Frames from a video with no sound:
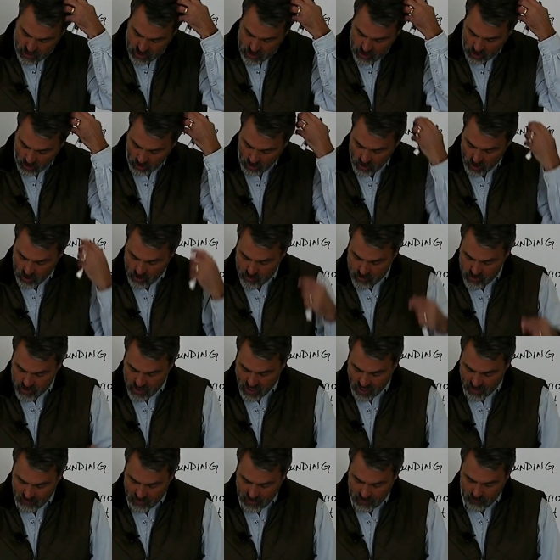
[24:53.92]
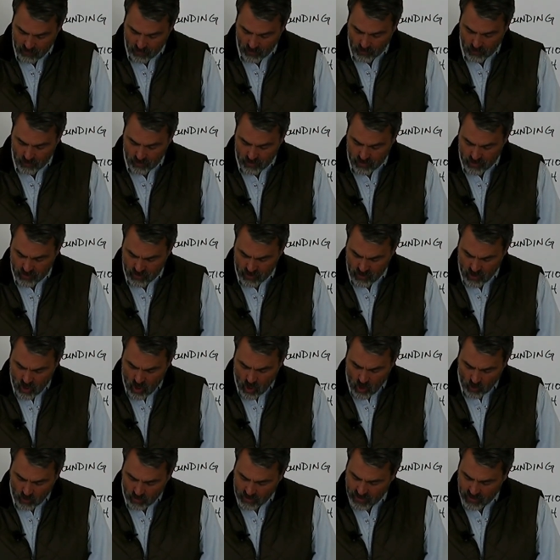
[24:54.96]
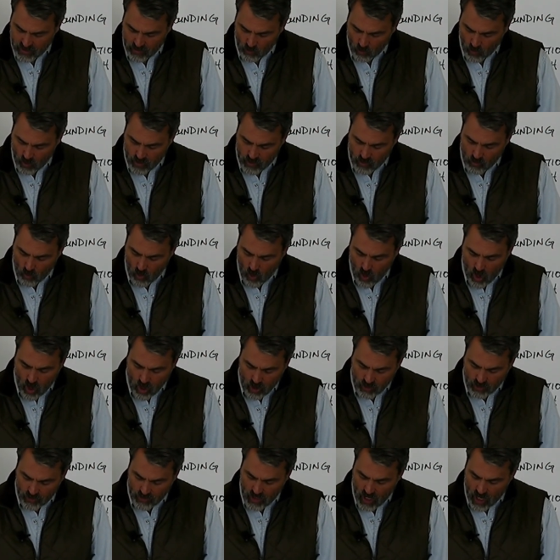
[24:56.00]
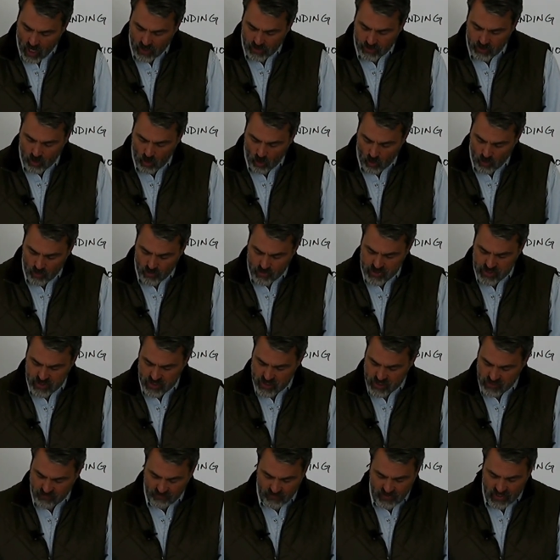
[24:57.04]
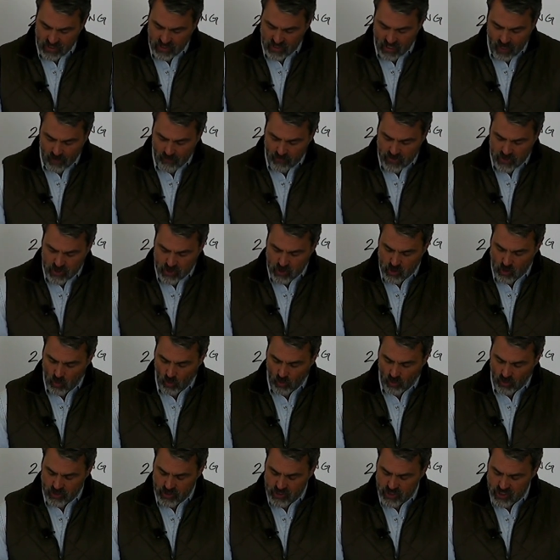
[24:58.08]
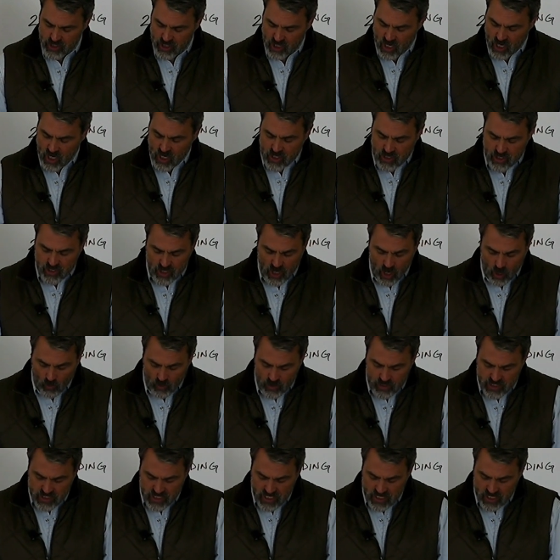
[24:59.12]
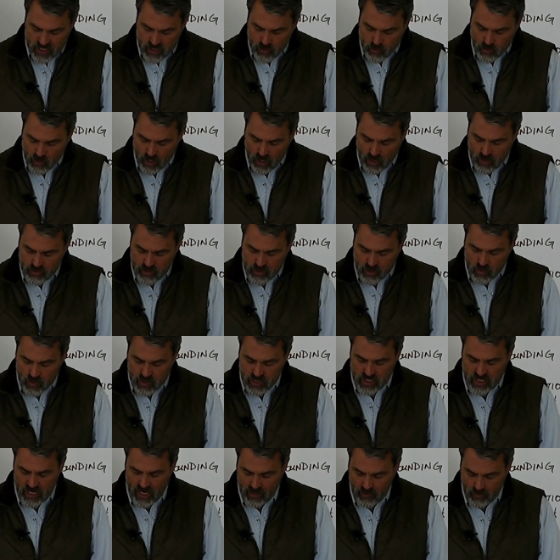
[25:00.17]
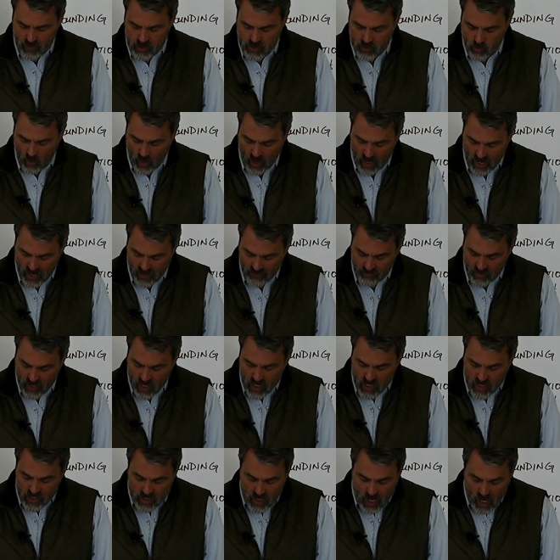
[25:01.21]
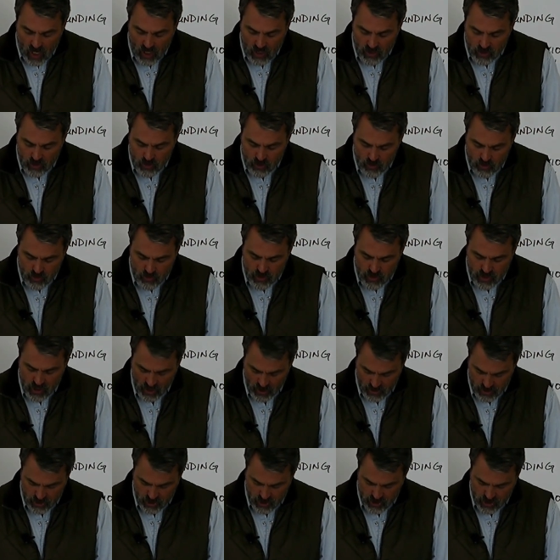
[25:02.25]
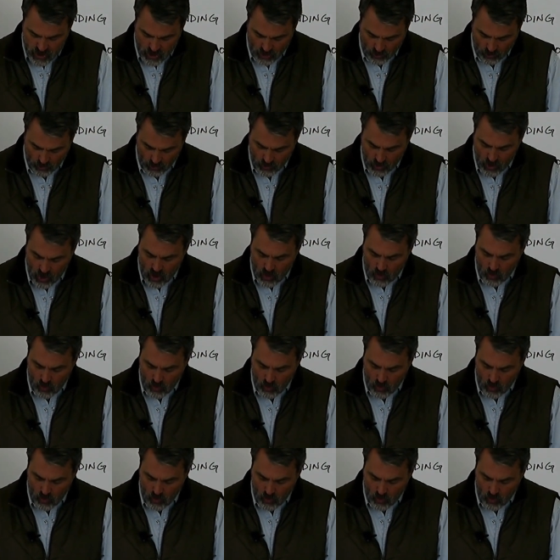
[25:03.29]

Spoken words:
and his clothes not be burned? Or can one walk on hot coals and his feet not be scorched? So is he who goes to his neighbor's wife. None who touches her